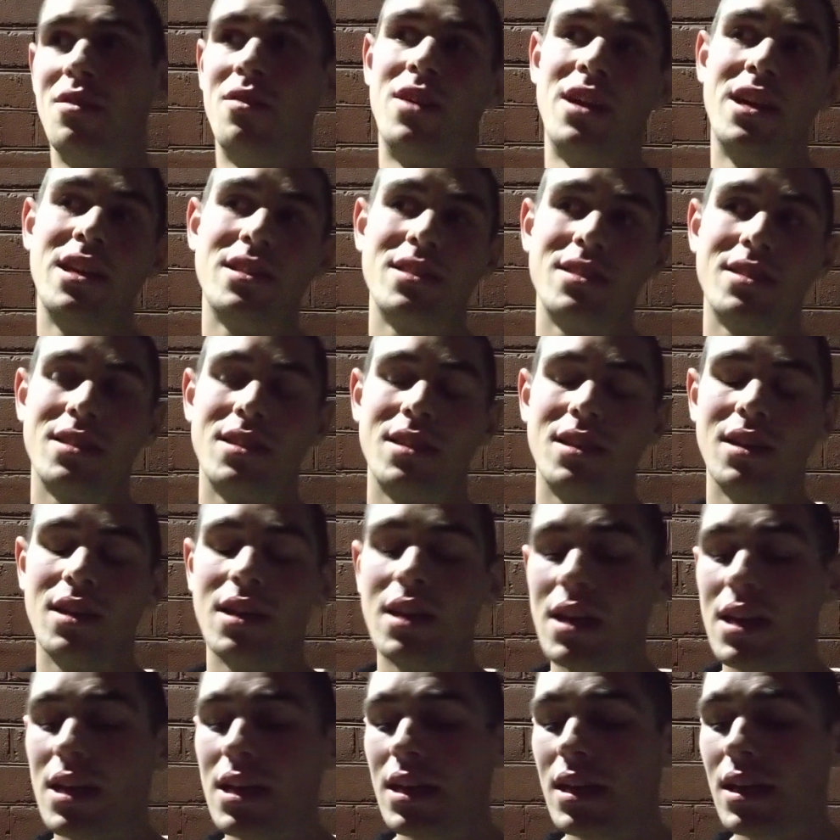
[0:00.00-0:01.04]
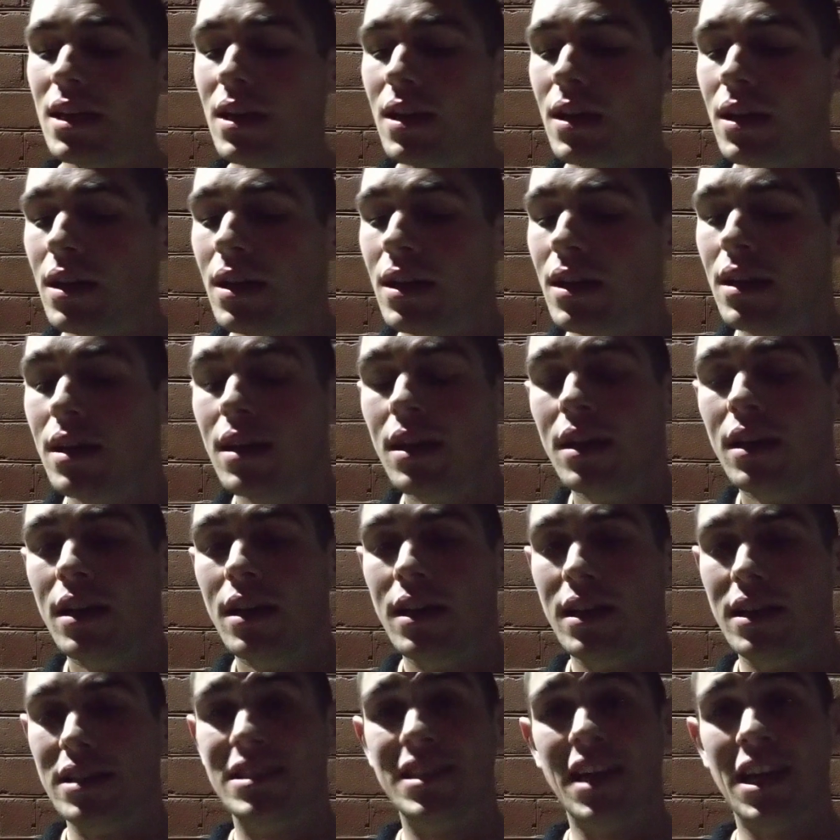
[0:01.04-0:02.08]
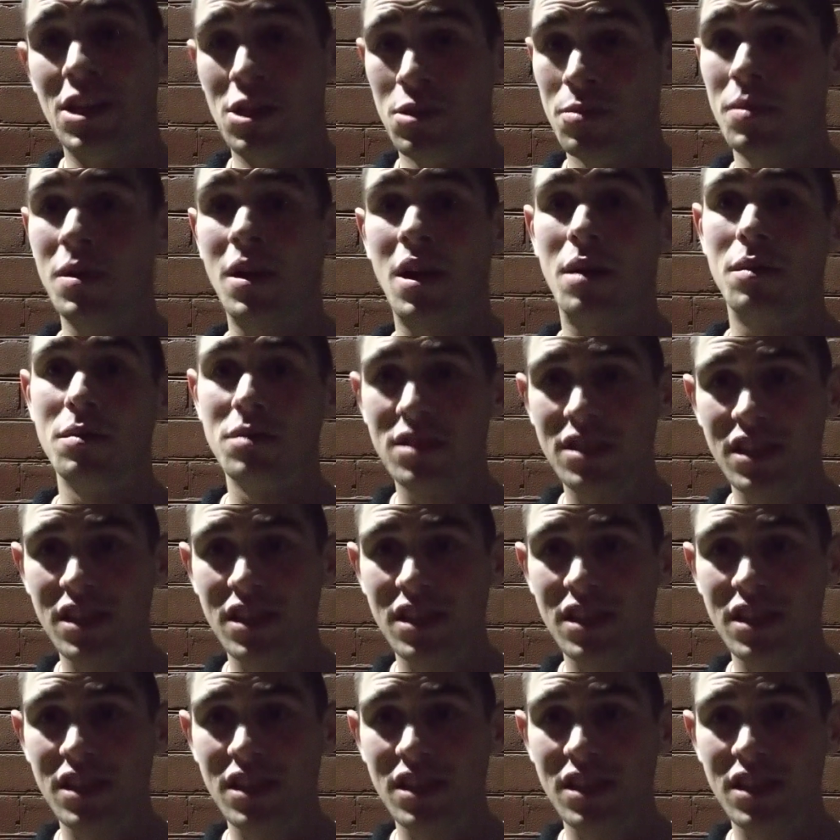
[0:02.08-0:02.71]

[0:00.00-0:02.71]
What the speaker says: the rest is that you become